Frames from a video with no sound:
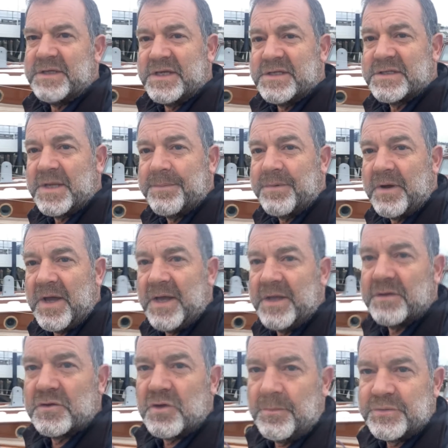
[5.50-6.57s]
day skipper
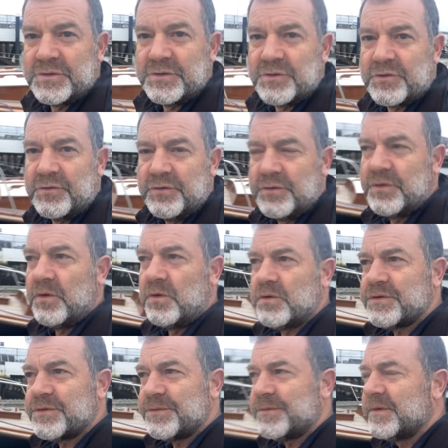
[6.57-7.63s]
and competent crew
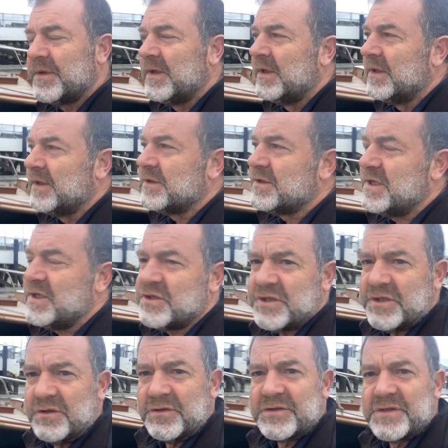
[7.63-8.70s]
course,
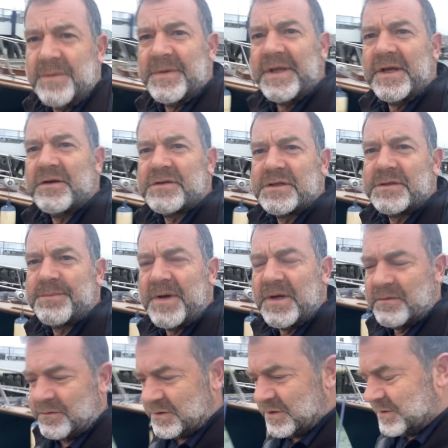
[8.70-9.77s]
teaching on somebody else's boat,
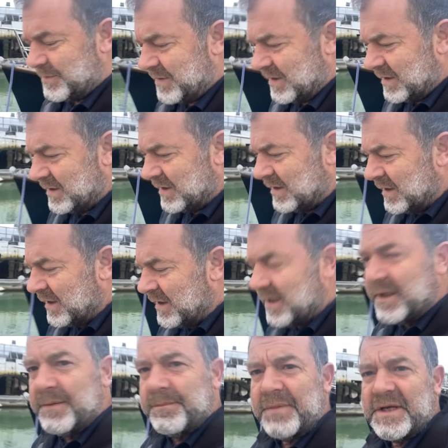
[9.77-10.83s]
which has
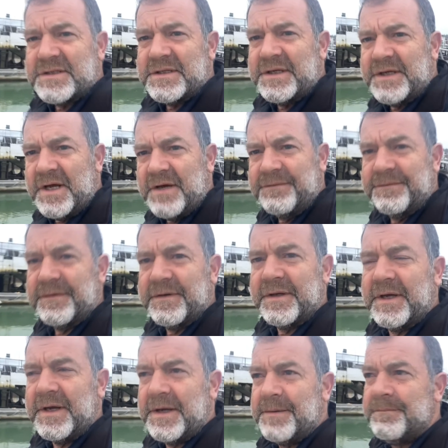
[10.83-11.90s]
been pleasant enough.
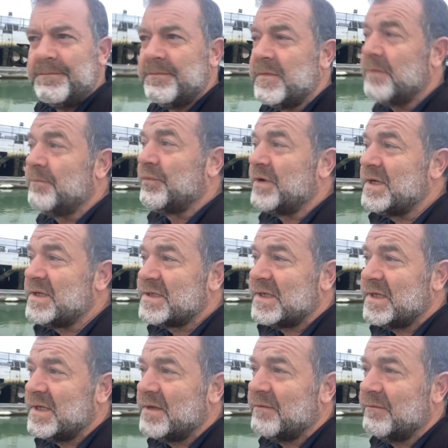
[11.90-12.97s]
Um,
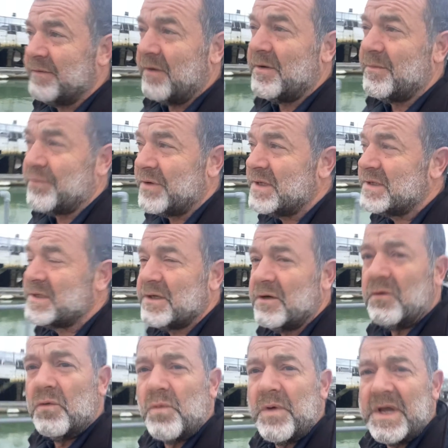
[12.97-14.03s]
breezy, very breezy
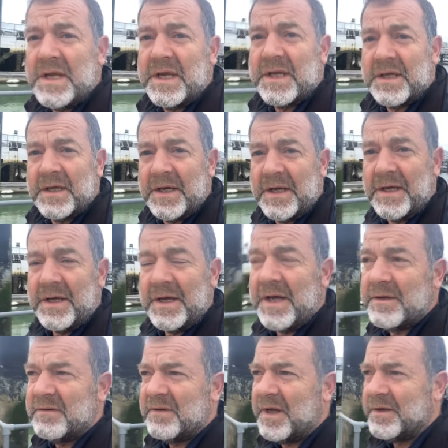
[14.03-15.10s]
all week, uh,
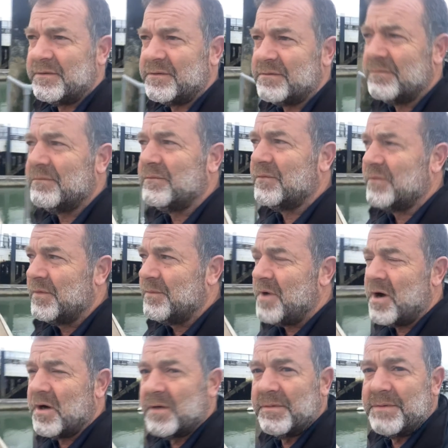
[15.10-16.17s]
and, and
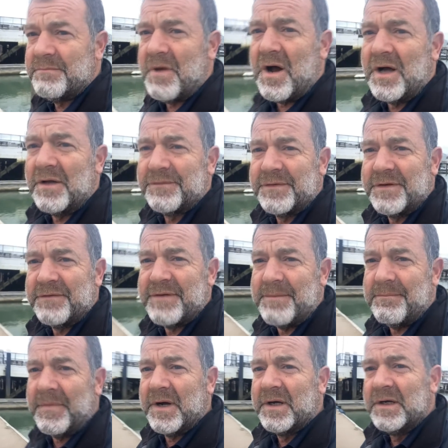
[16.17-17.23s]
remarkably mild for
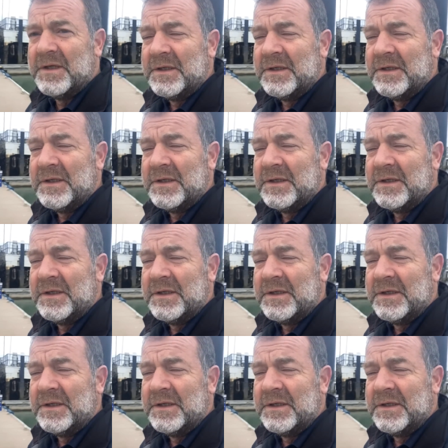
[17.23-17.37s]
November.